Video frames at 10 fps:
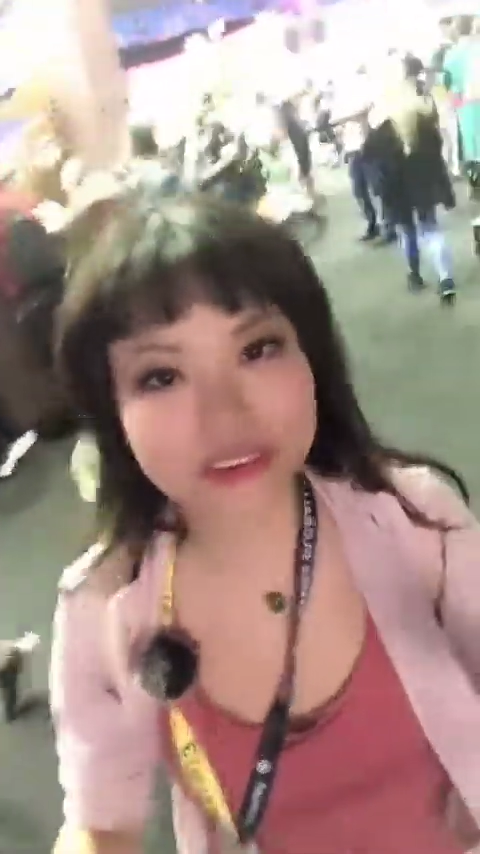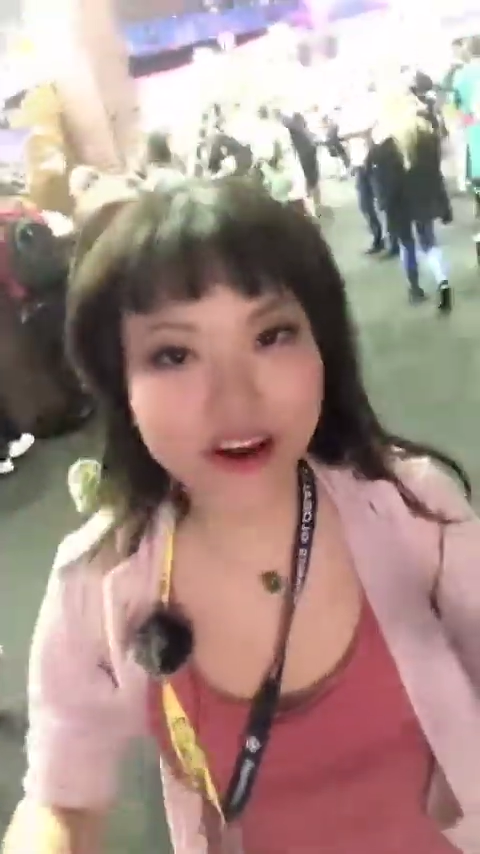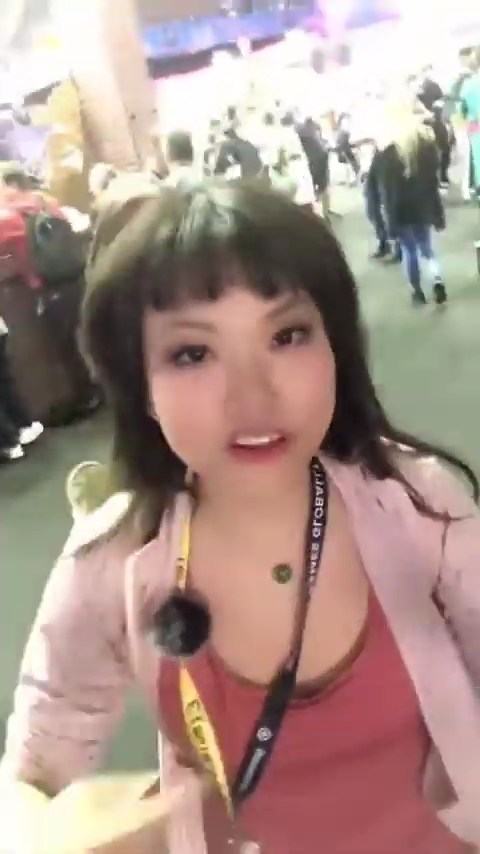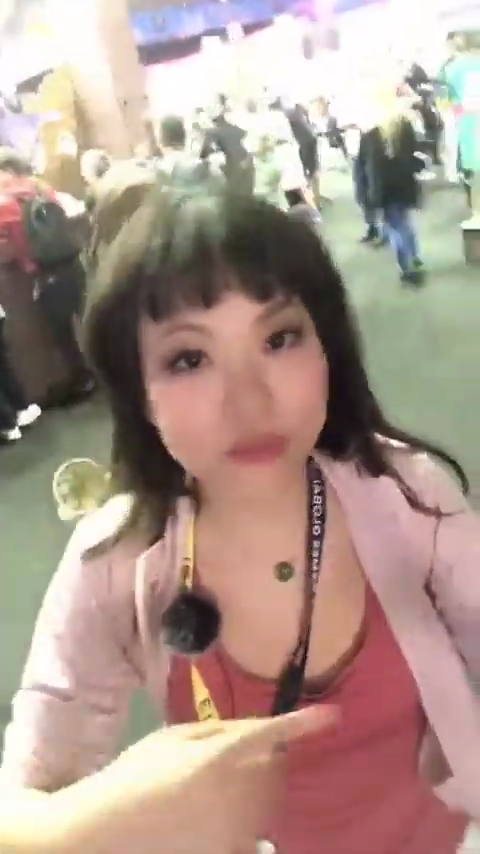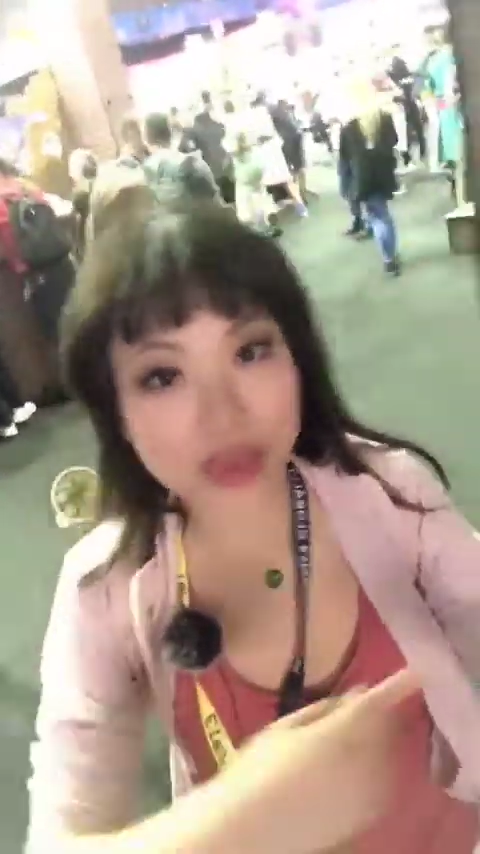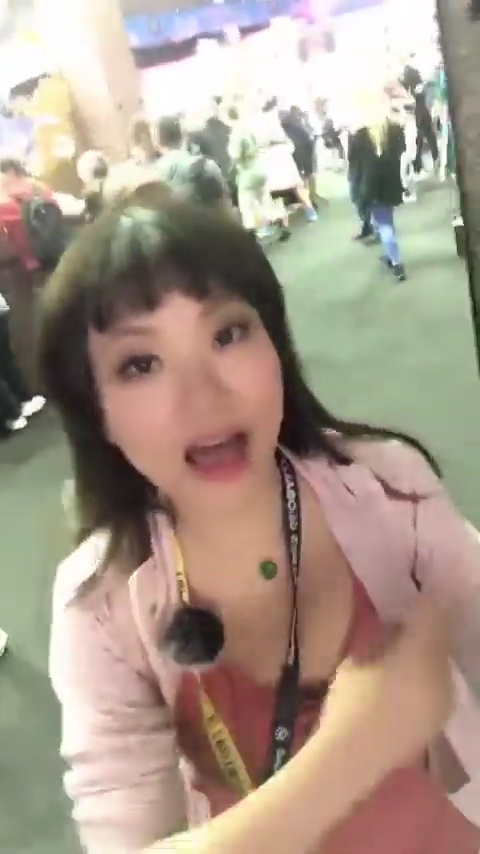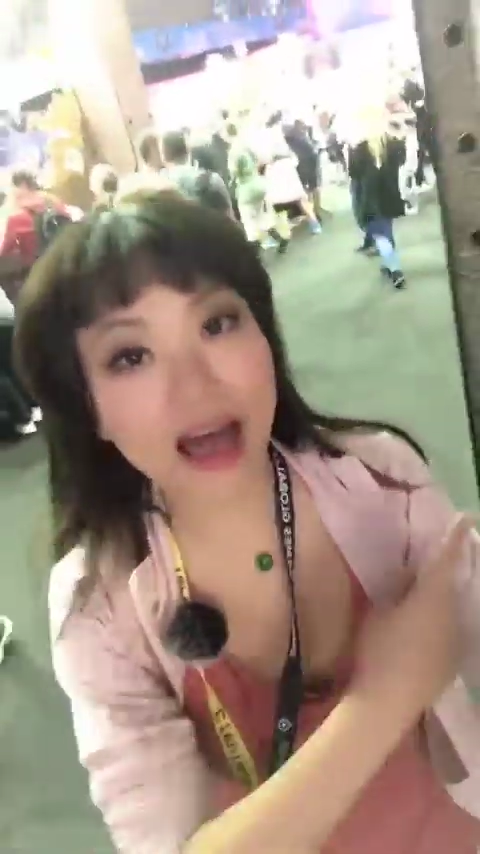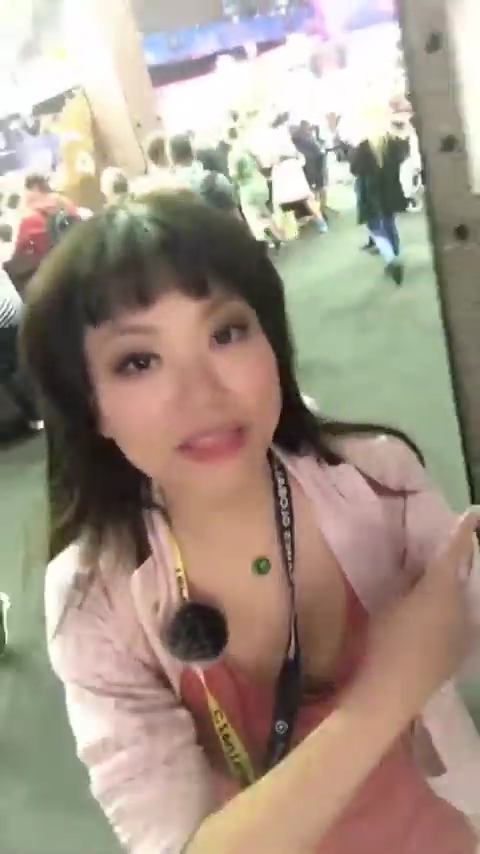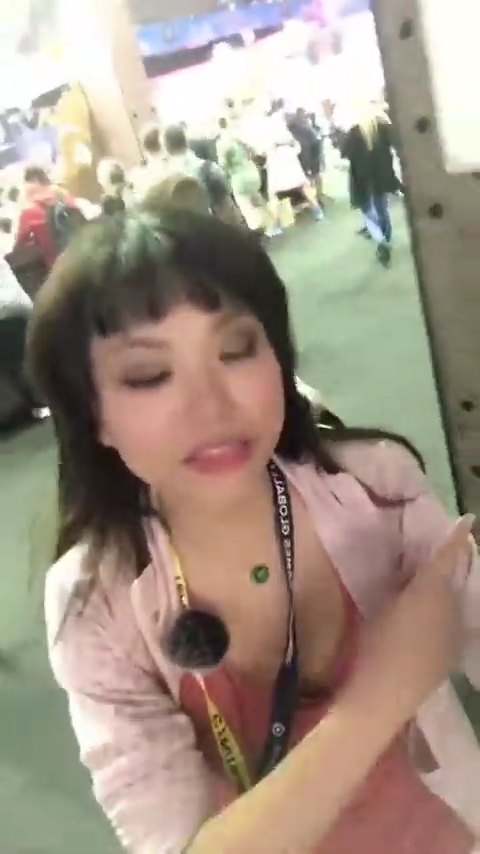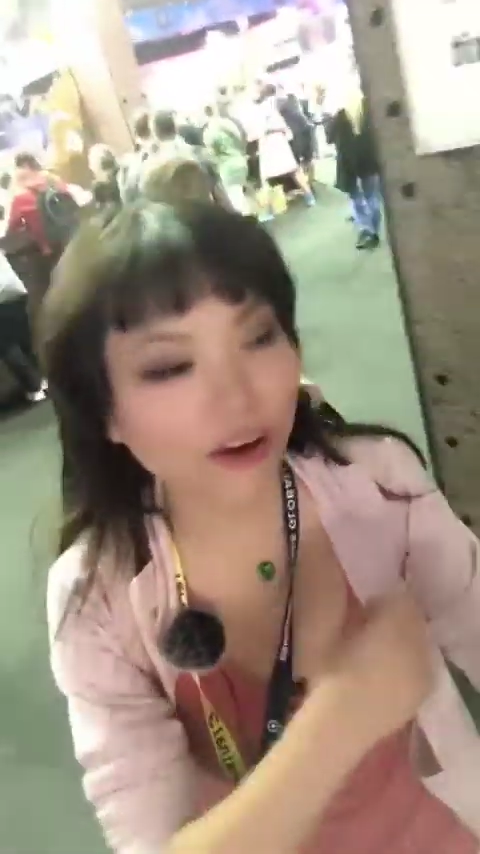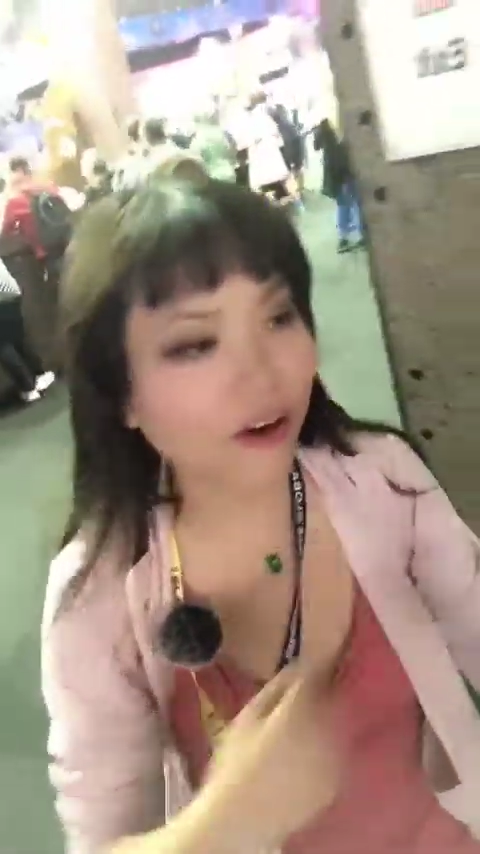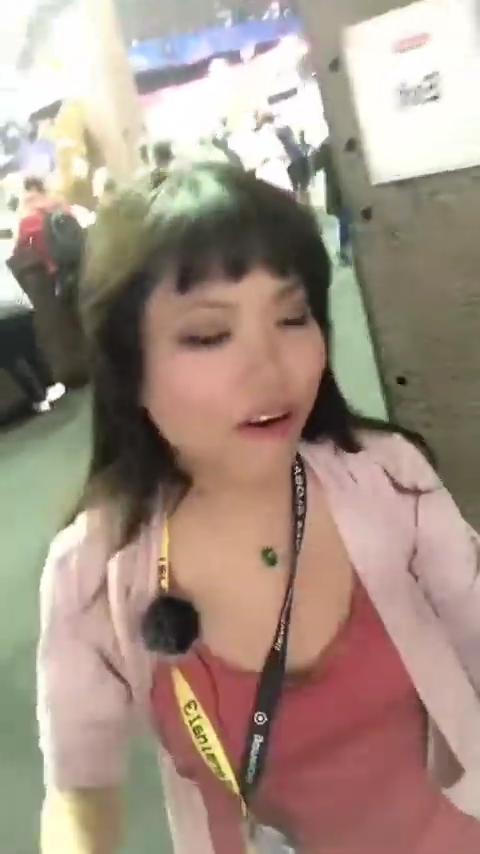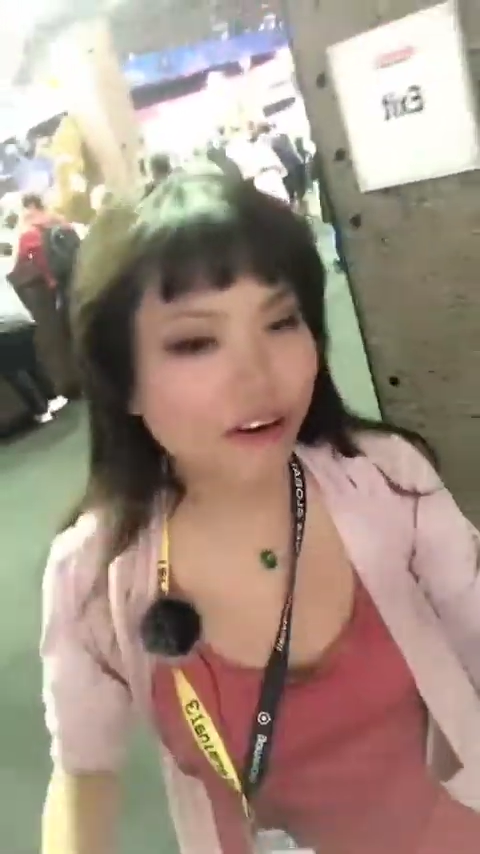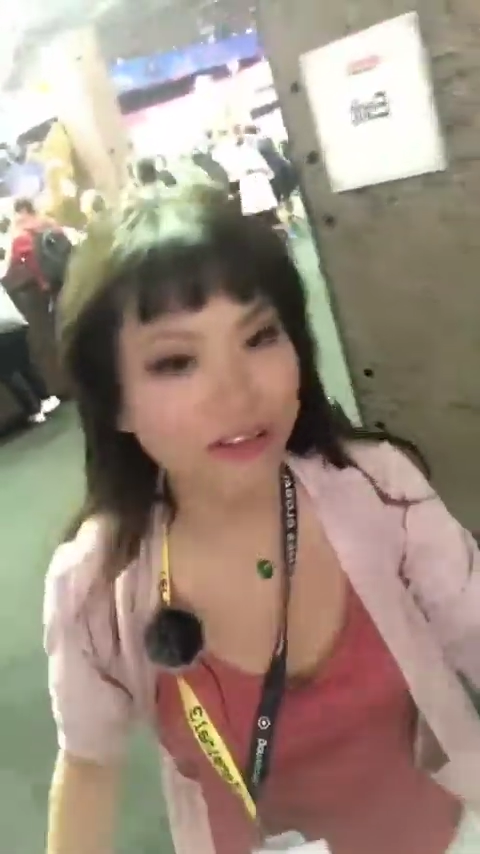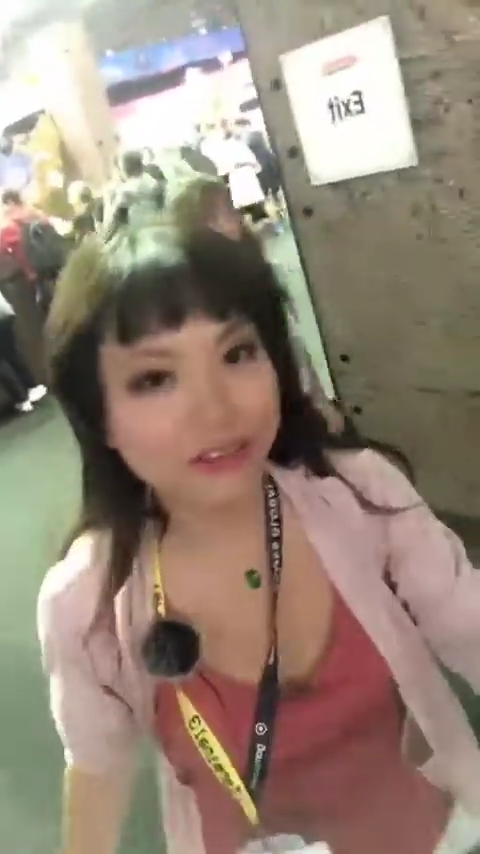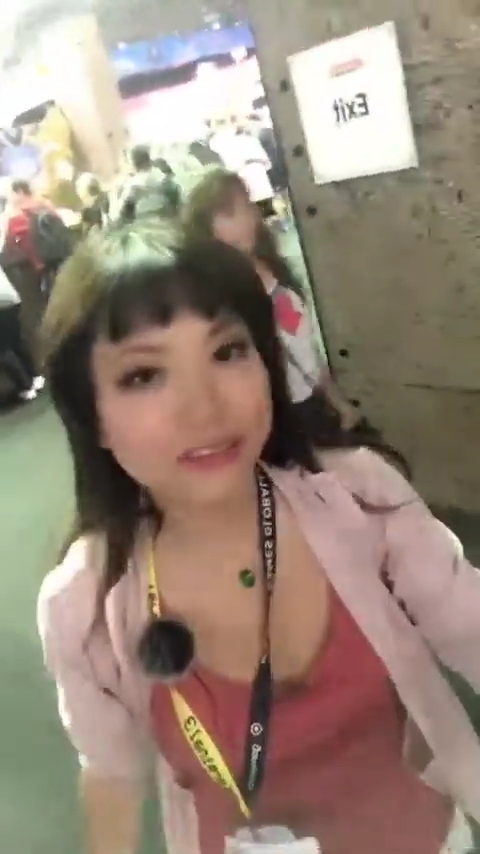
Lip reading: starts behind the hall.